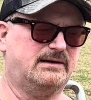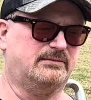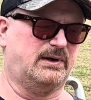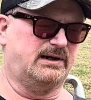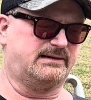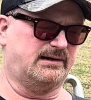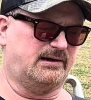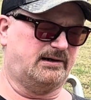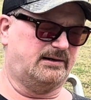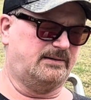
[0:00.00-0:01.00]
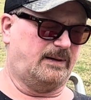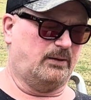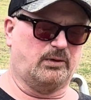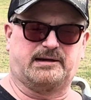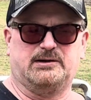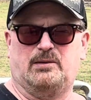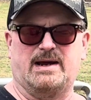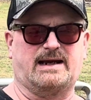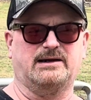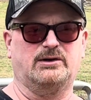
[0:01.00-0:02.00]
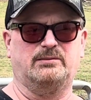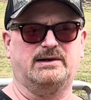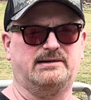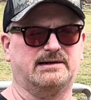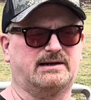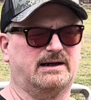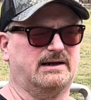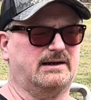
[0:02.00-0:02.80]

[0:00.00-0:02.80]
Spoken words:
But we're still making new music.